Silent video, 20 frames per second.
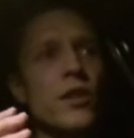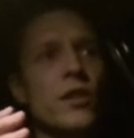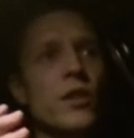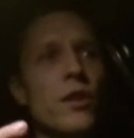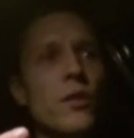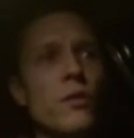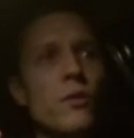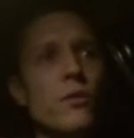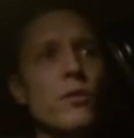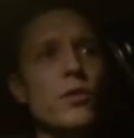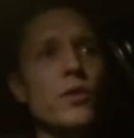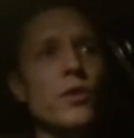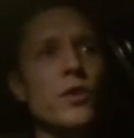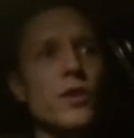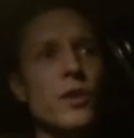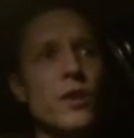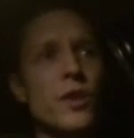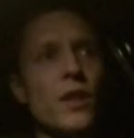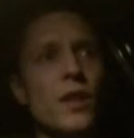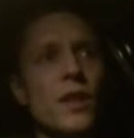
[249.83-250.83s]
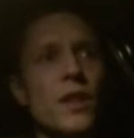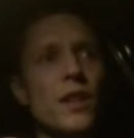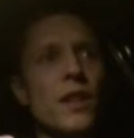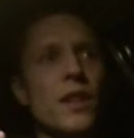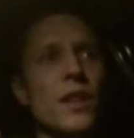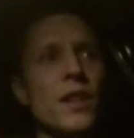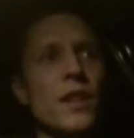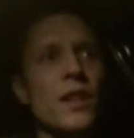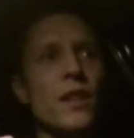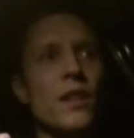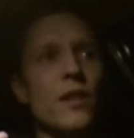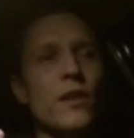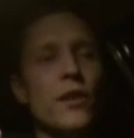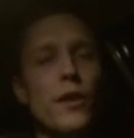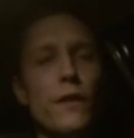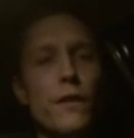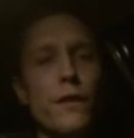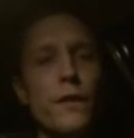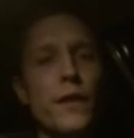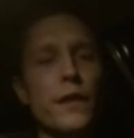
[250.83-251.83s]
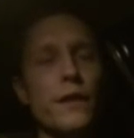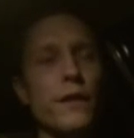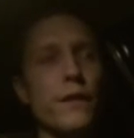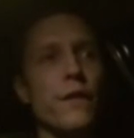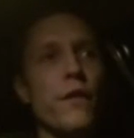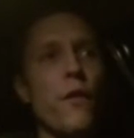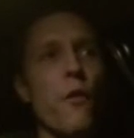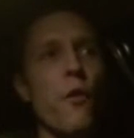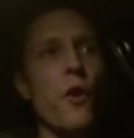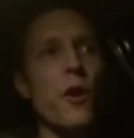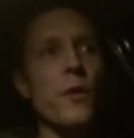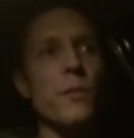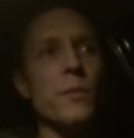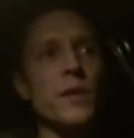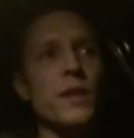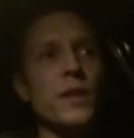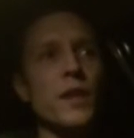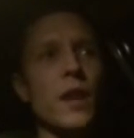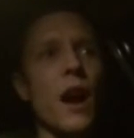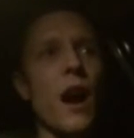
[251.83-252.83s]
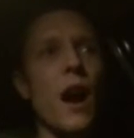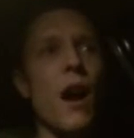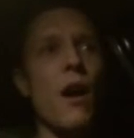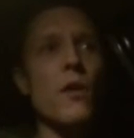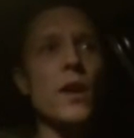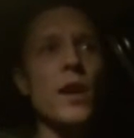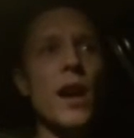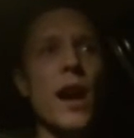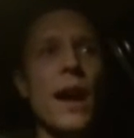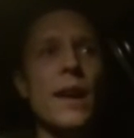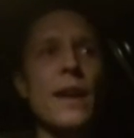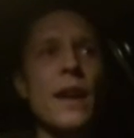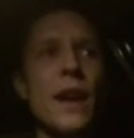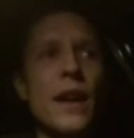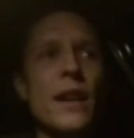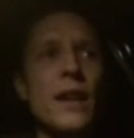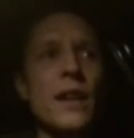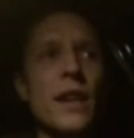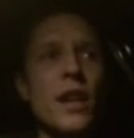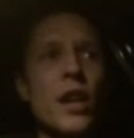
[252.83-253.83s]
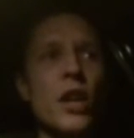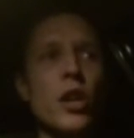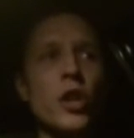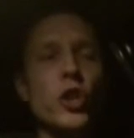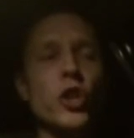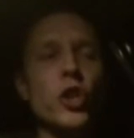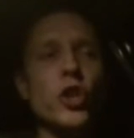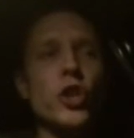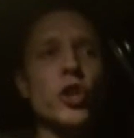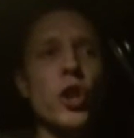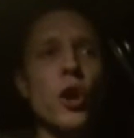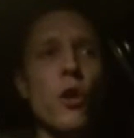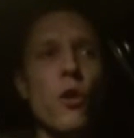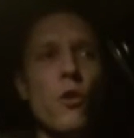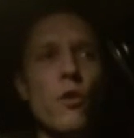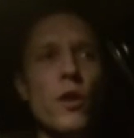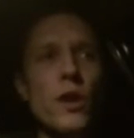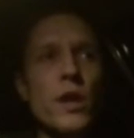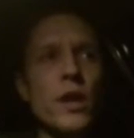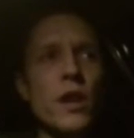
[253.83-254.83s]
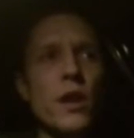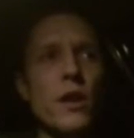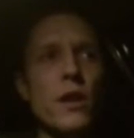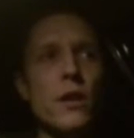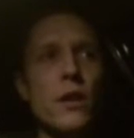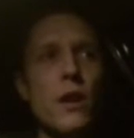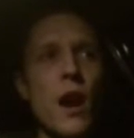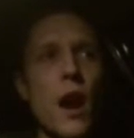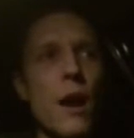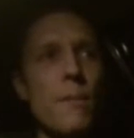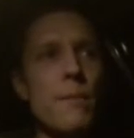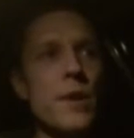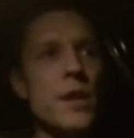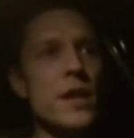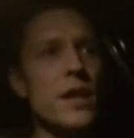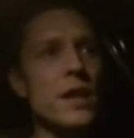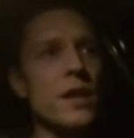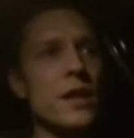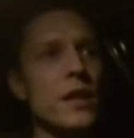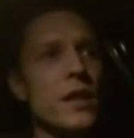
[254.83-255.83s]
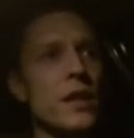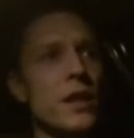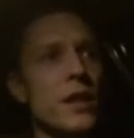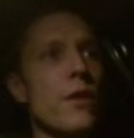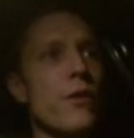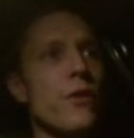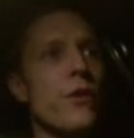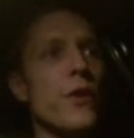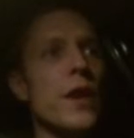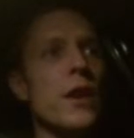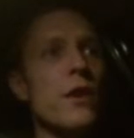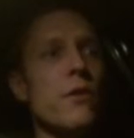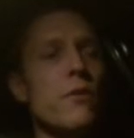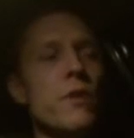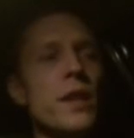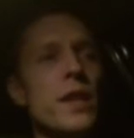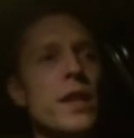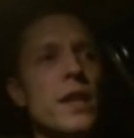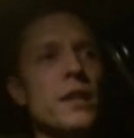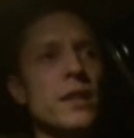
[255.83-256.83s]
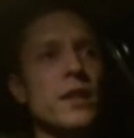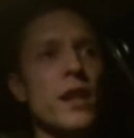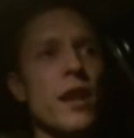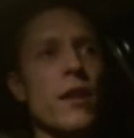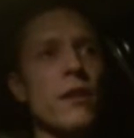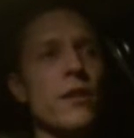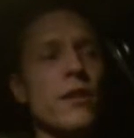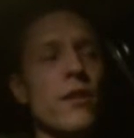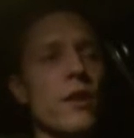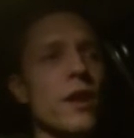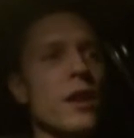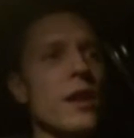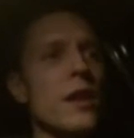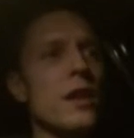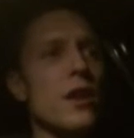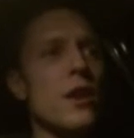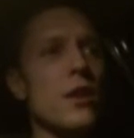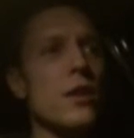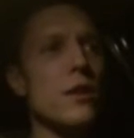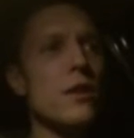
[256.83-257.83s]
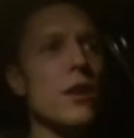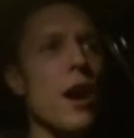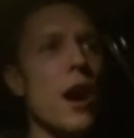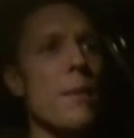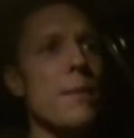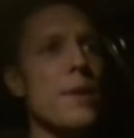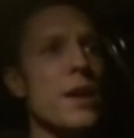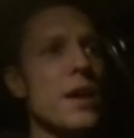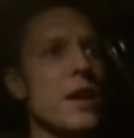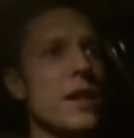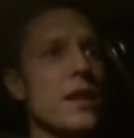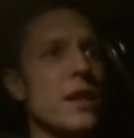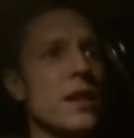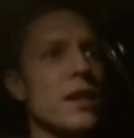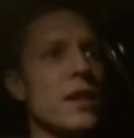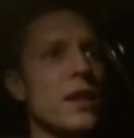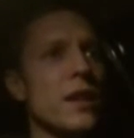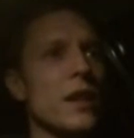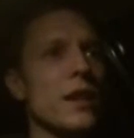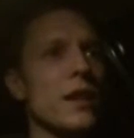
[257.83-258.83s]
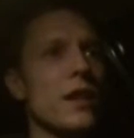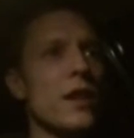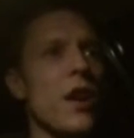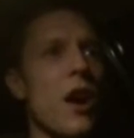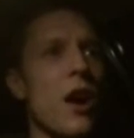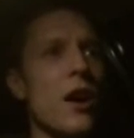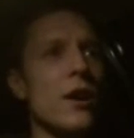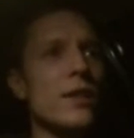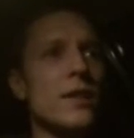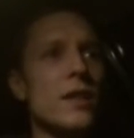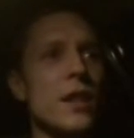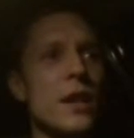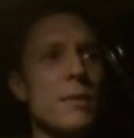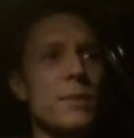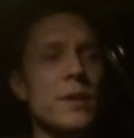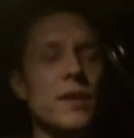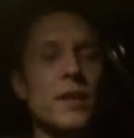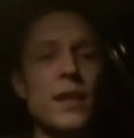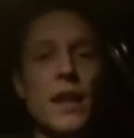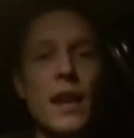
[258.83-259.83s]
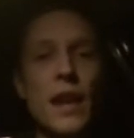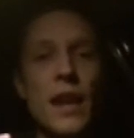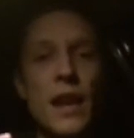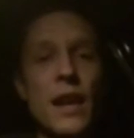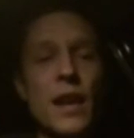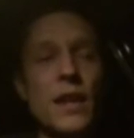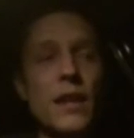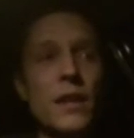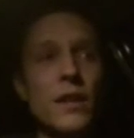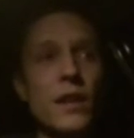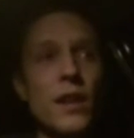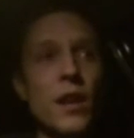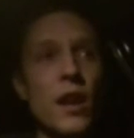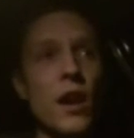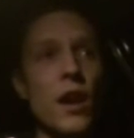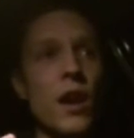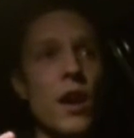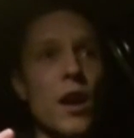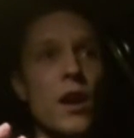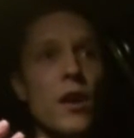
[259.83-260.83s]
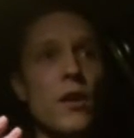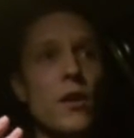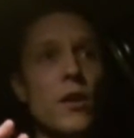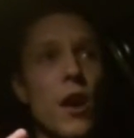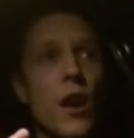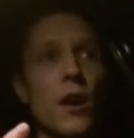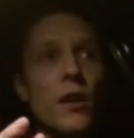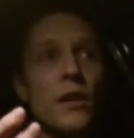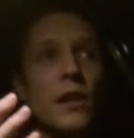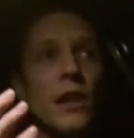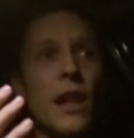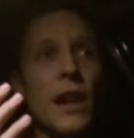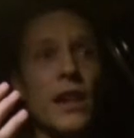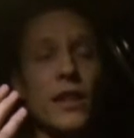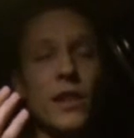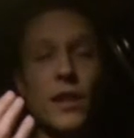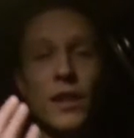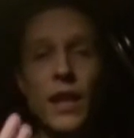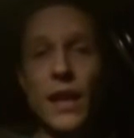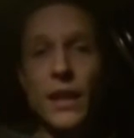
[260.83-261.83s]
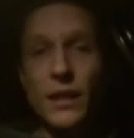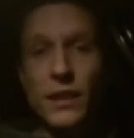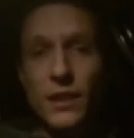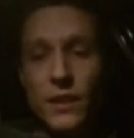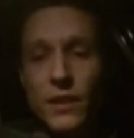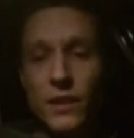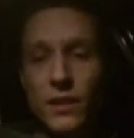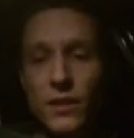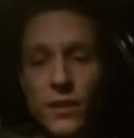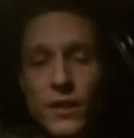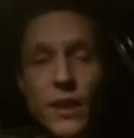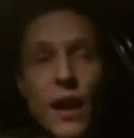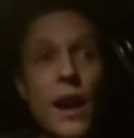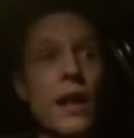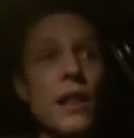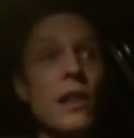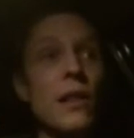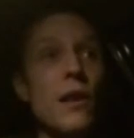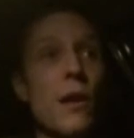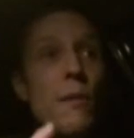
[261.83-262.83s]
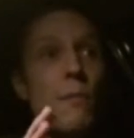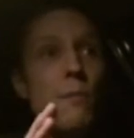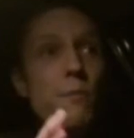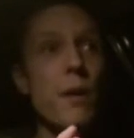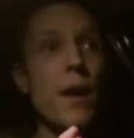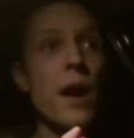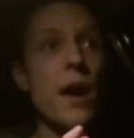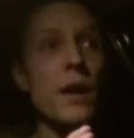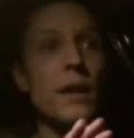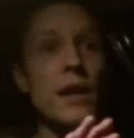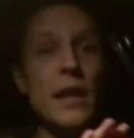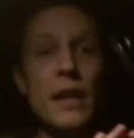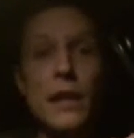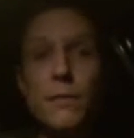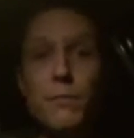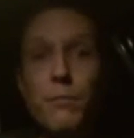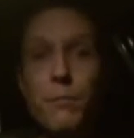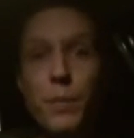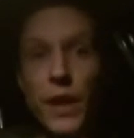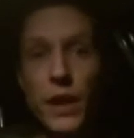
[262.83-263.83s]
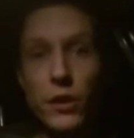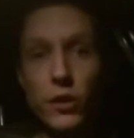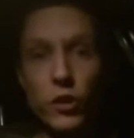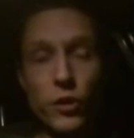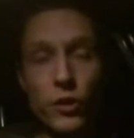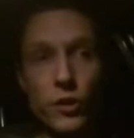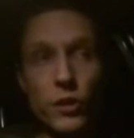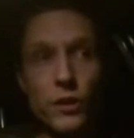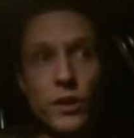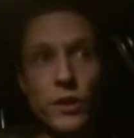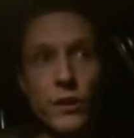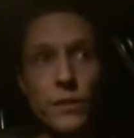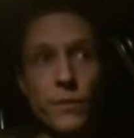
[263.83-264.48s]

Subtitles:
use different forms? How can I show economic theories and economic concepts in not like text style, but in pictures?